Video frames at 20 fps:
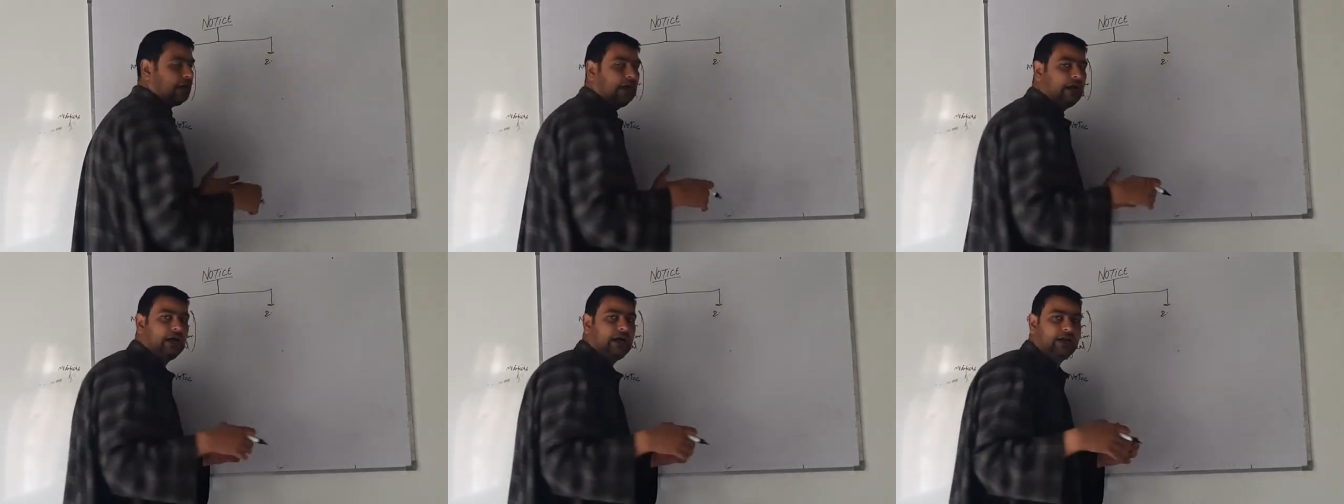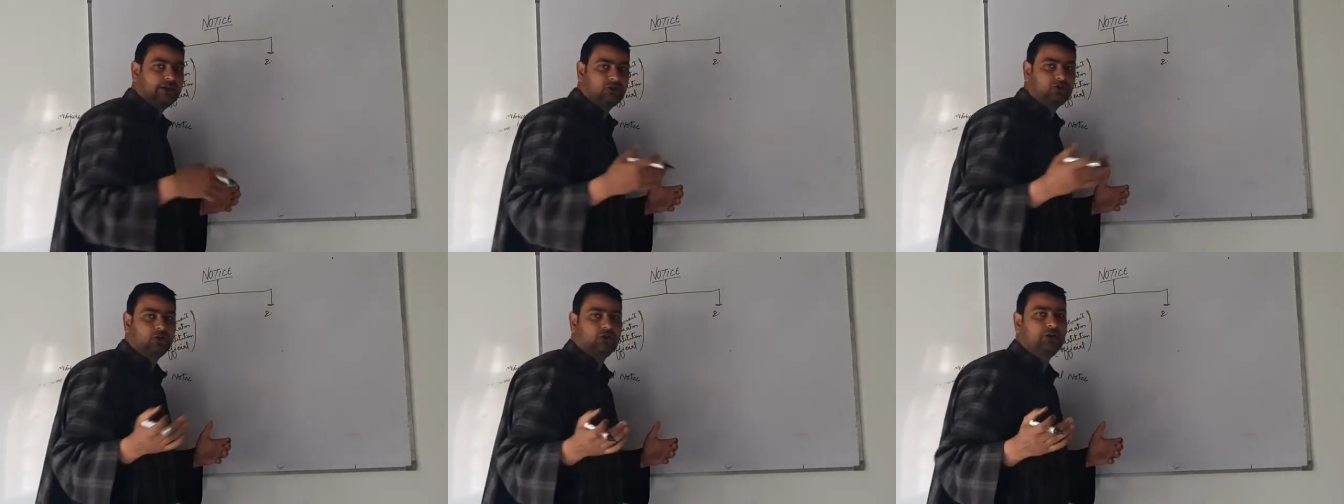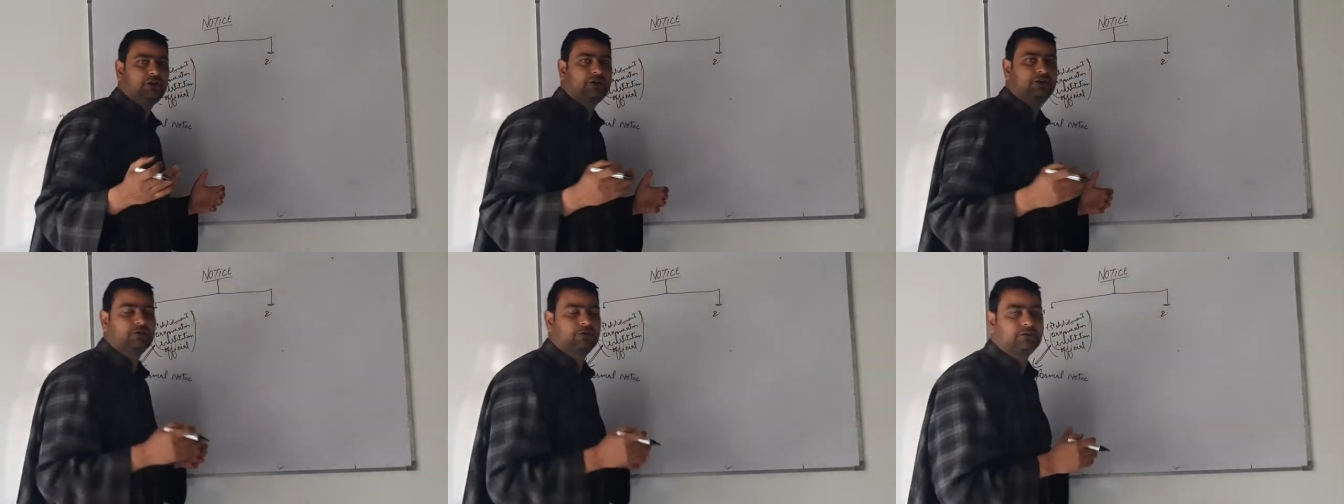I told
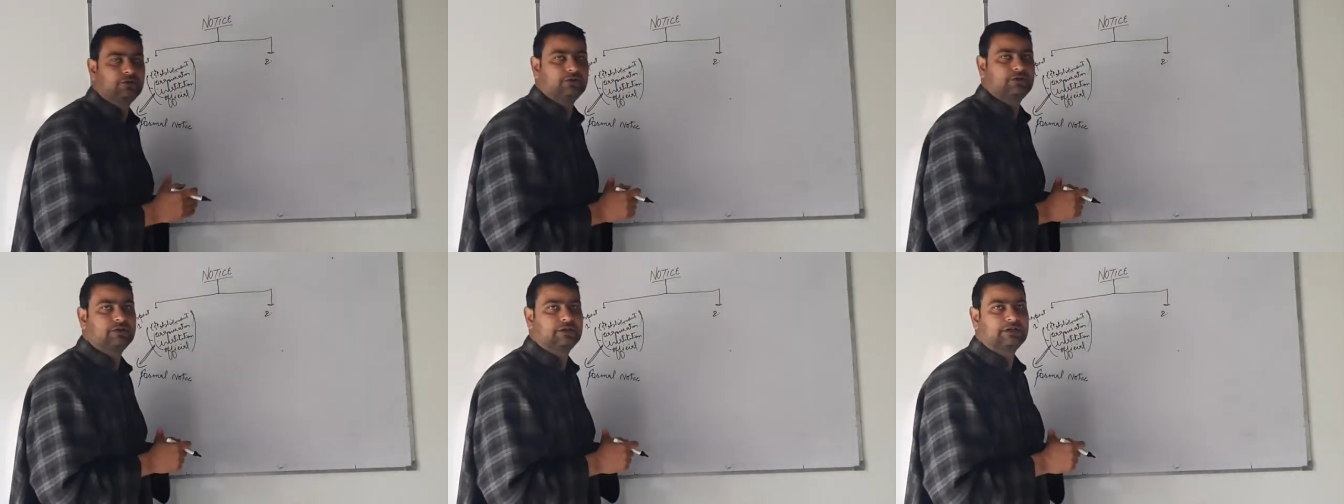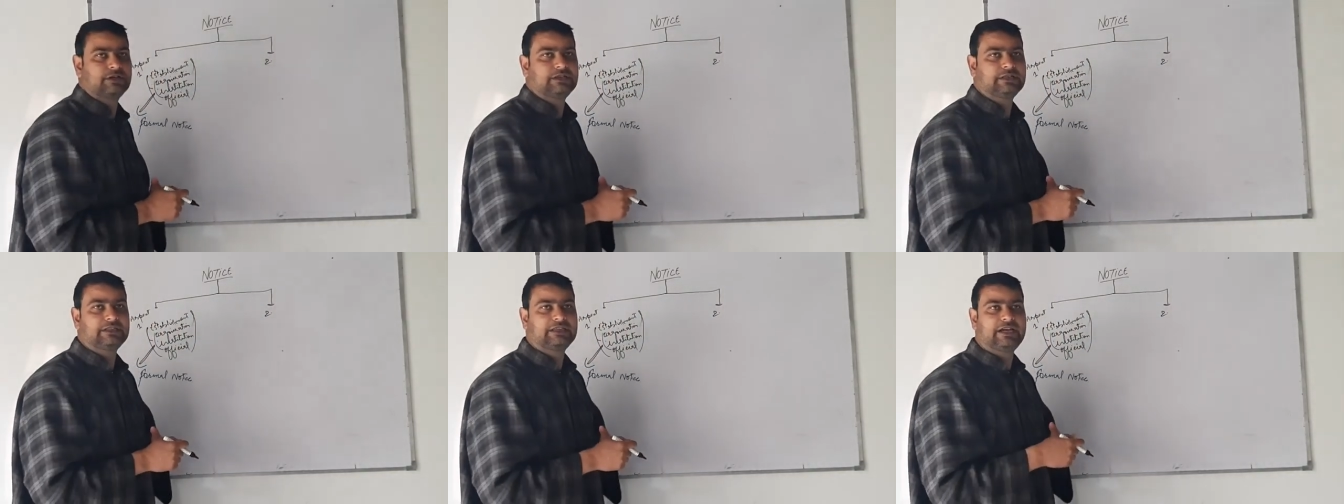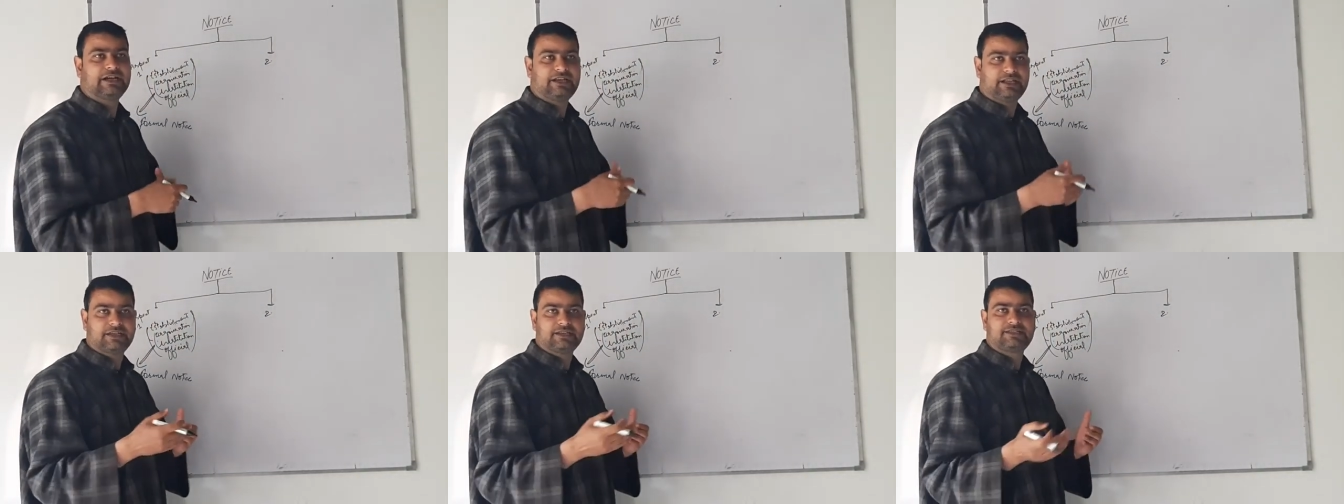you
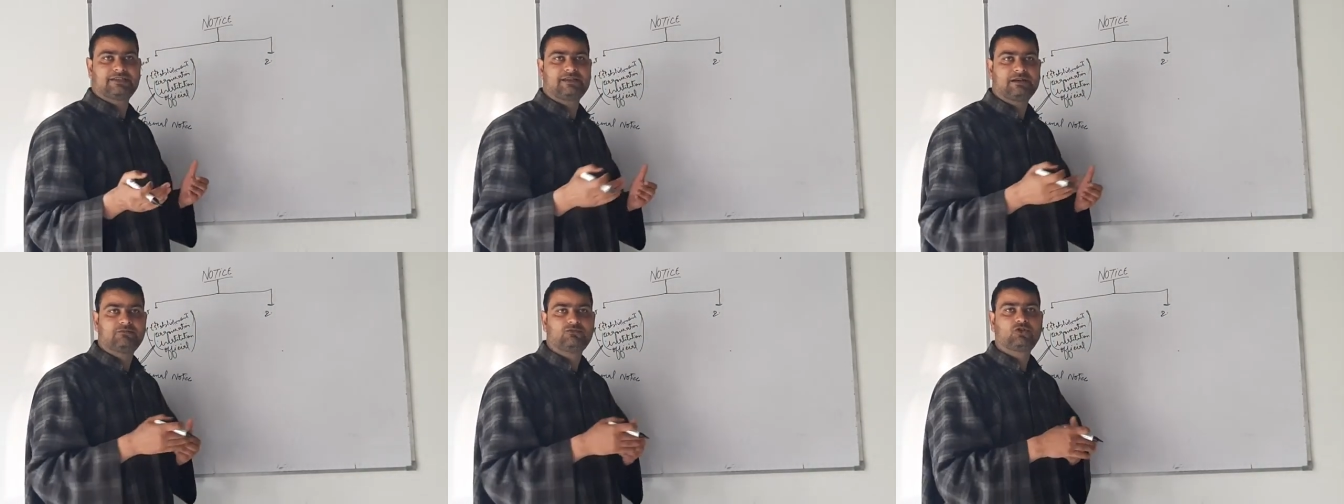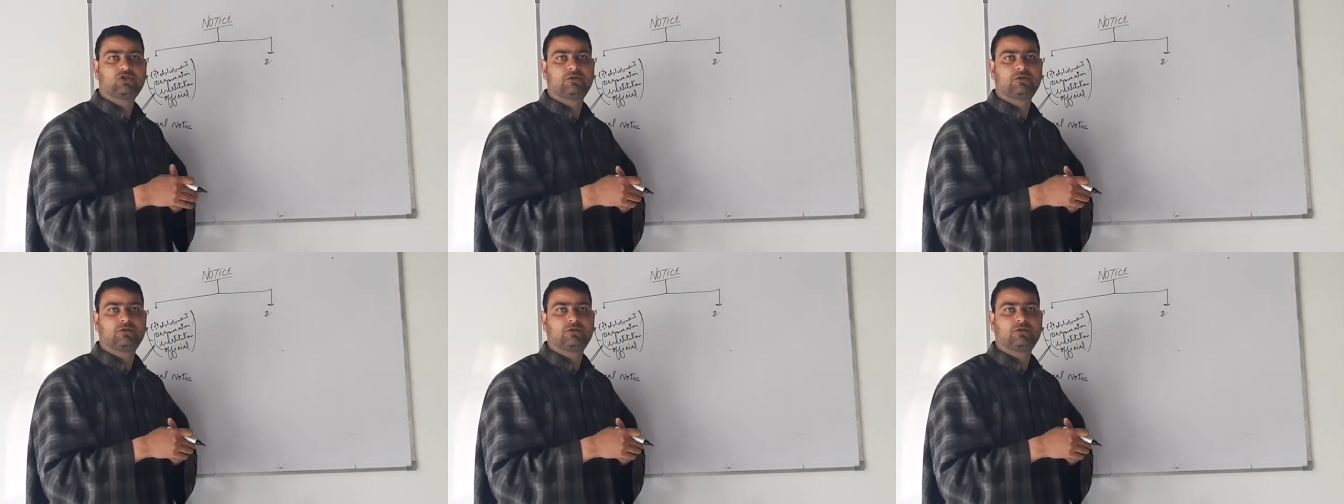that in some